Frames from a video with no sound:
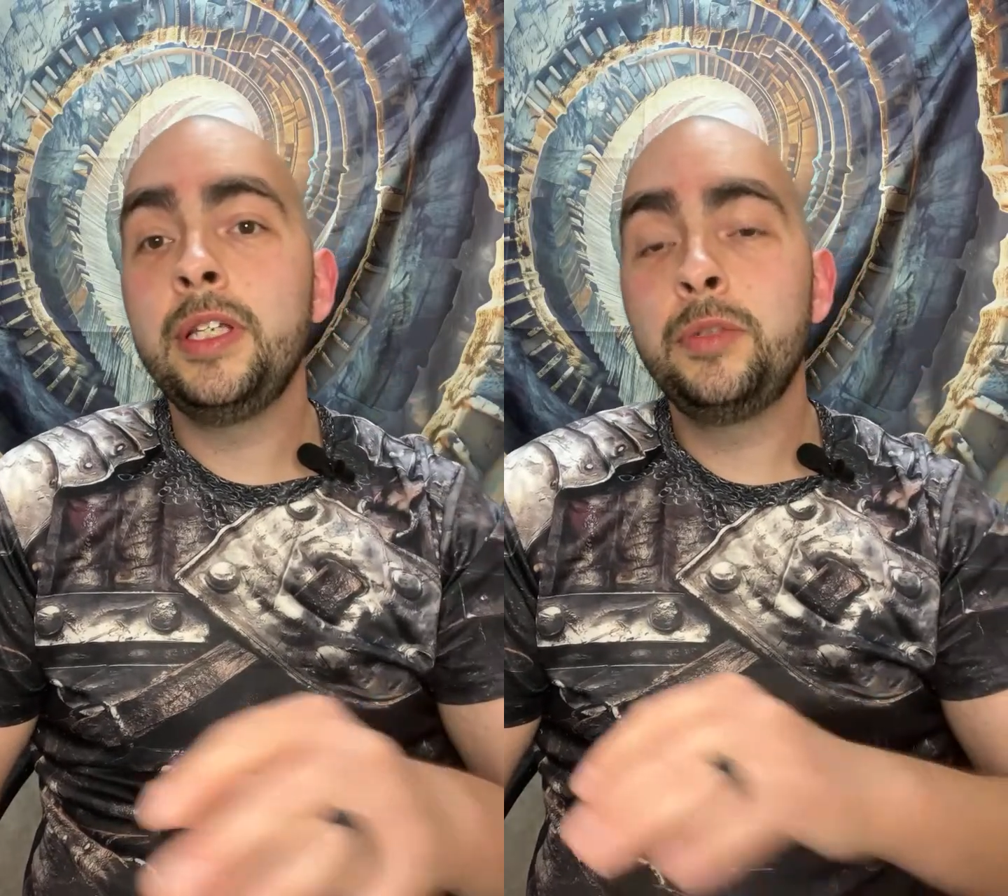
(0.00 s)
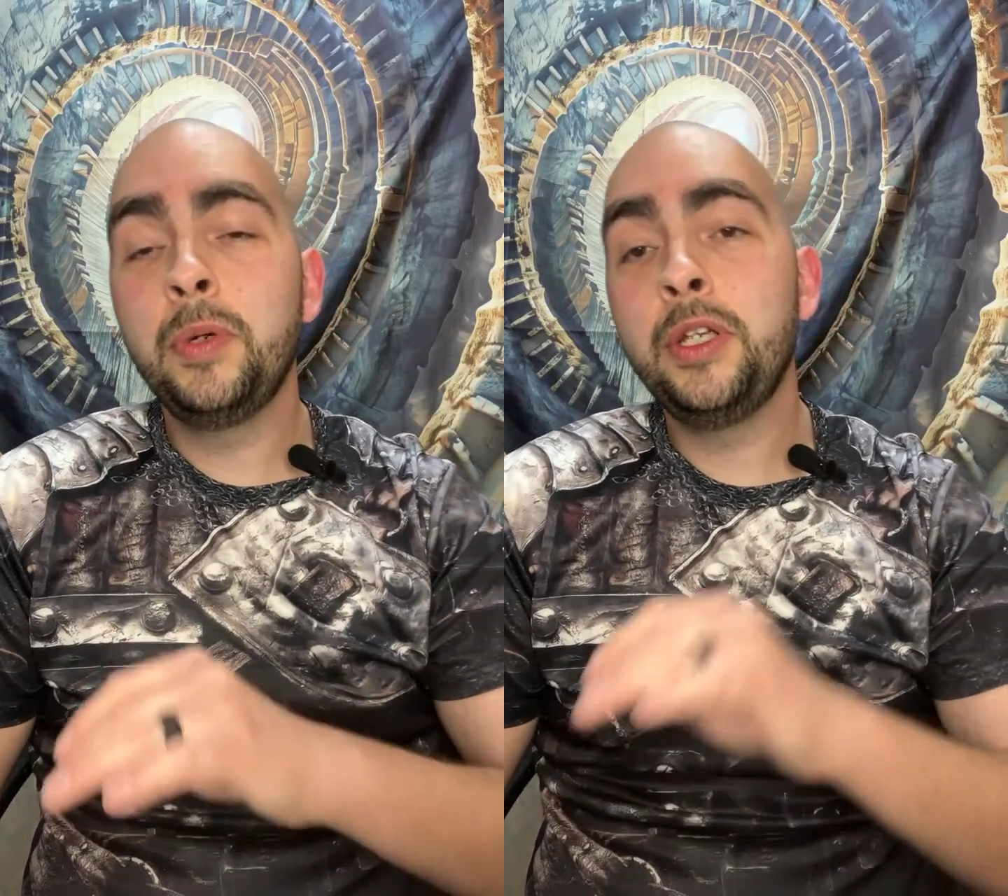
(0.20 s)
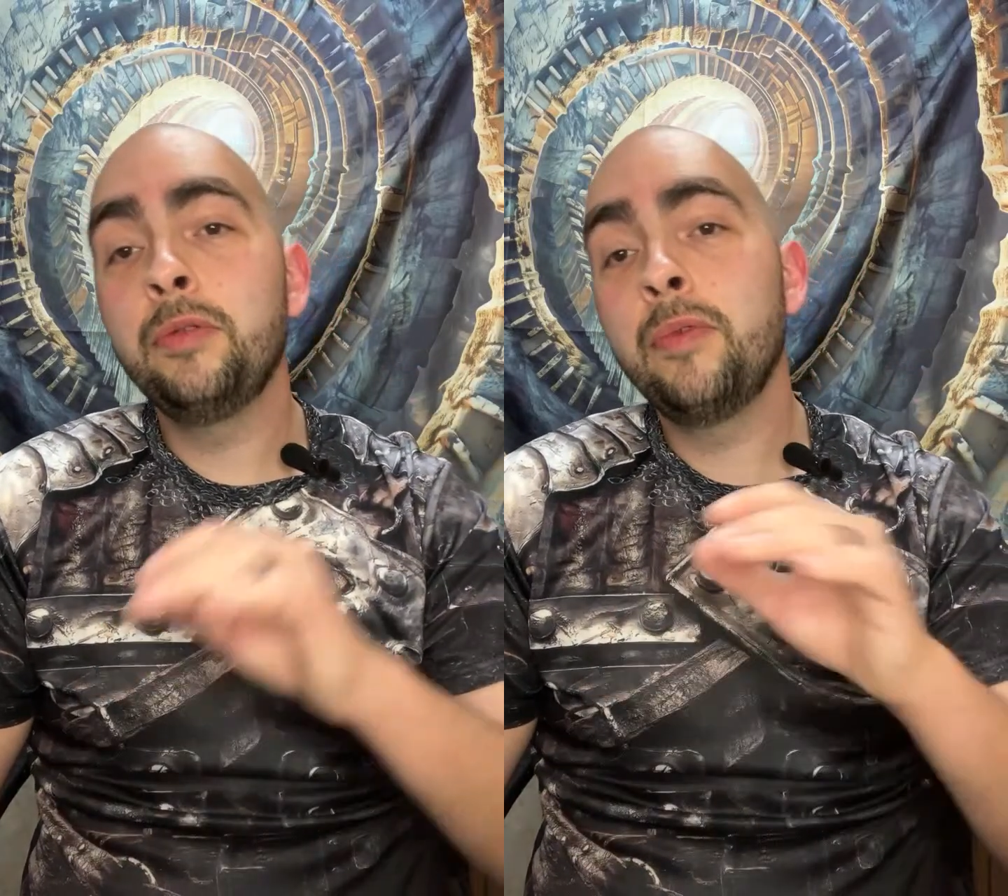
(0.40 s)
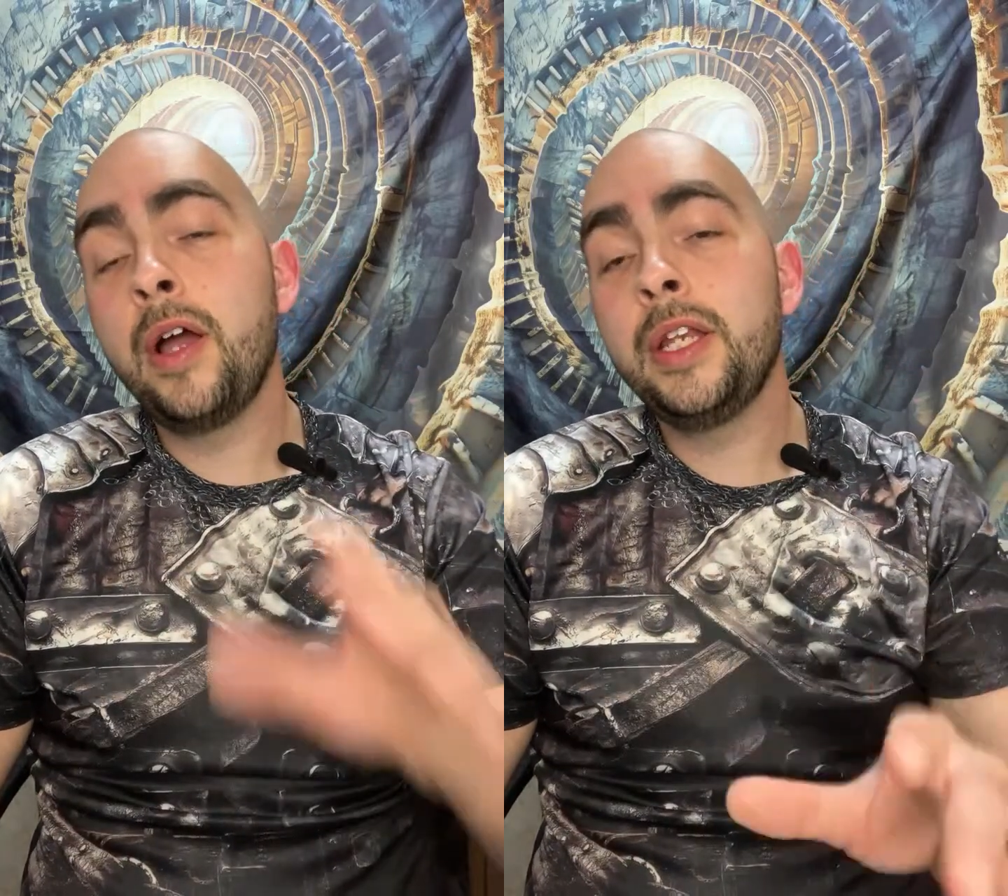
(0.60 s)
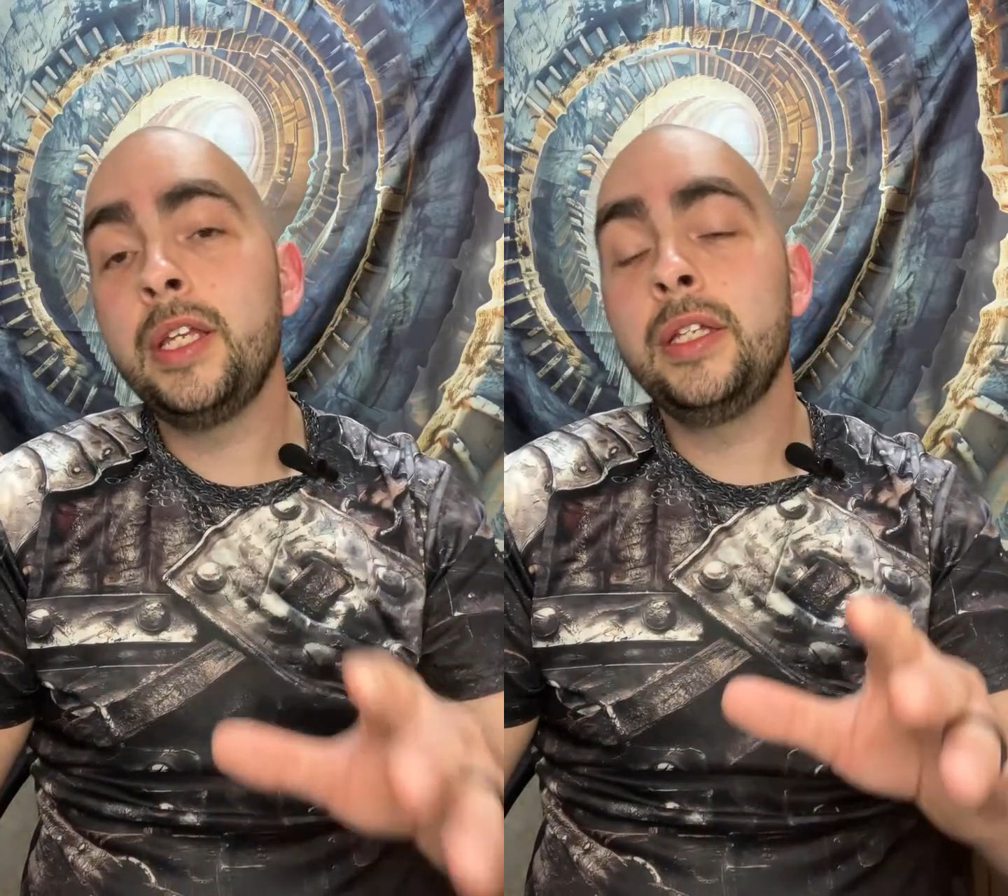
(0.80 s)
is where you're
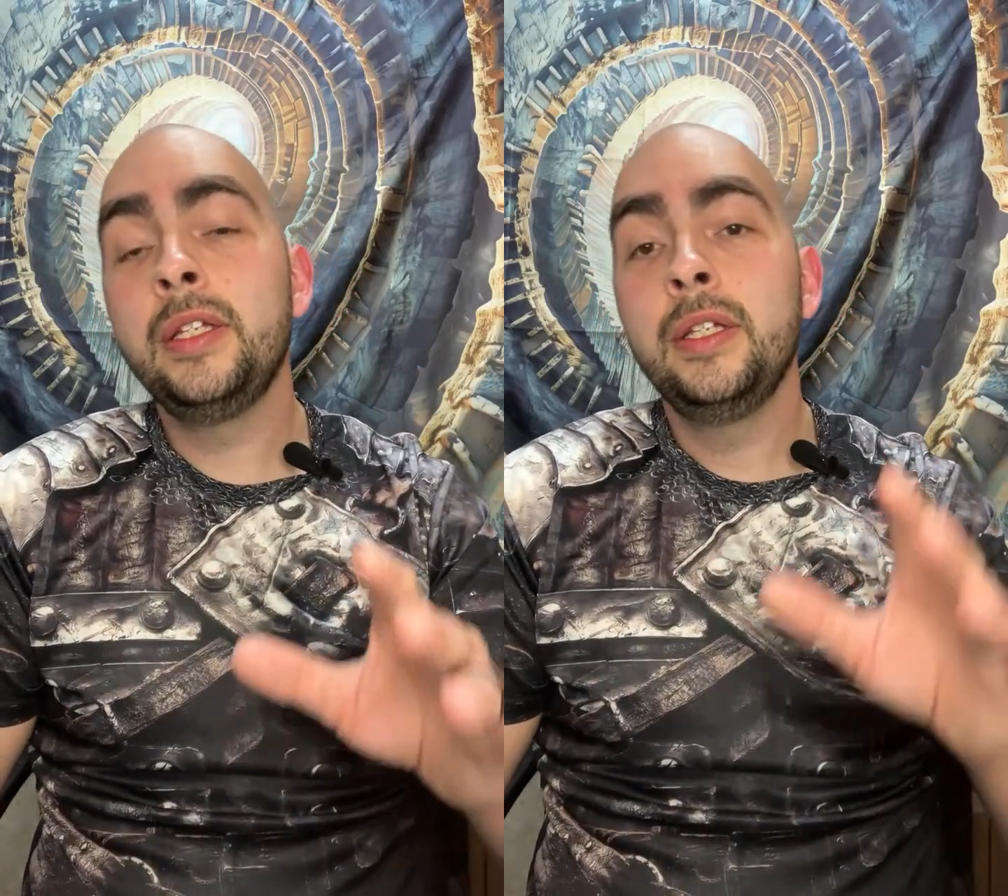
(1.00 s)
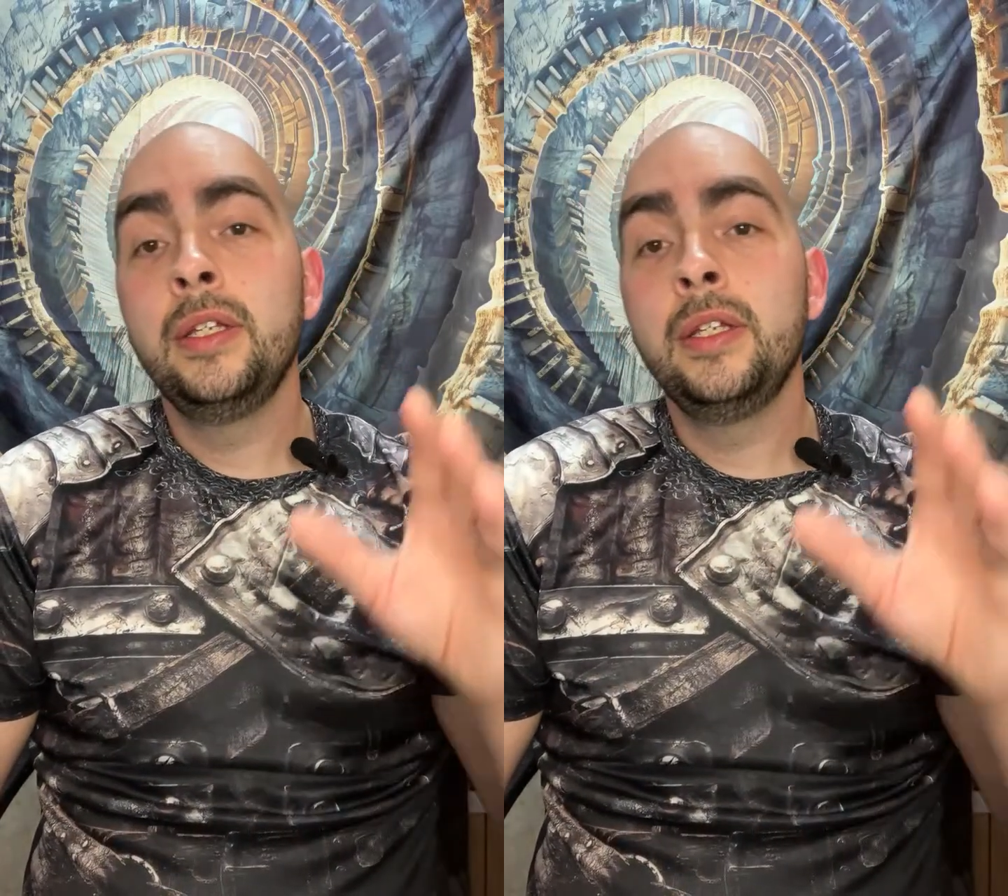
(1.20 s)
running